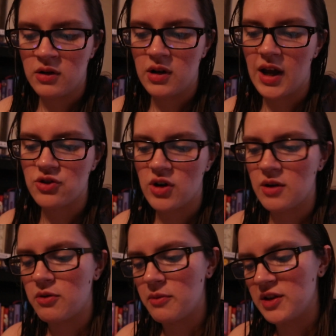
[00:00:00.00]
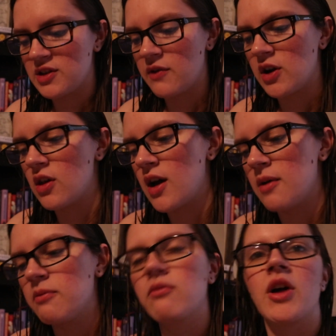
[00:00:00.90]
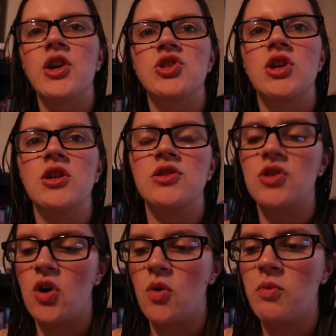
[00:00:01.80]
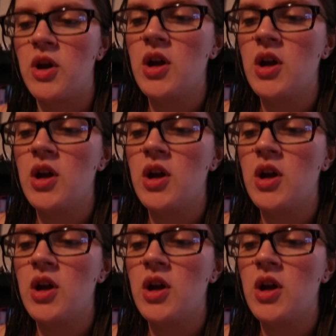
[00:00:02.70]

not trying to put myself in a lot of pressure, so